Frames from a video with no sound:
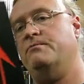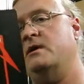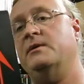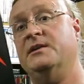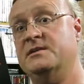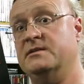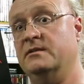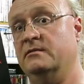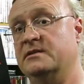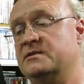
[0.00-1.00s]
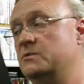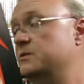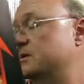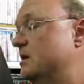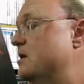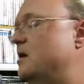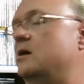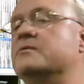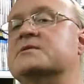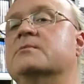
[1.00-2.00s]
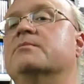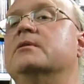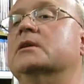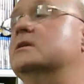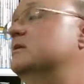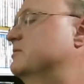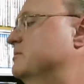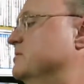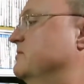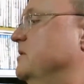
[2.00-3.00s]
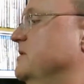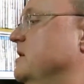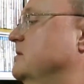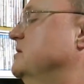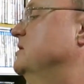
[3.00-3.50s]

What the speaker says: Maybe I need to go list it, but I was completely thrilled to find that.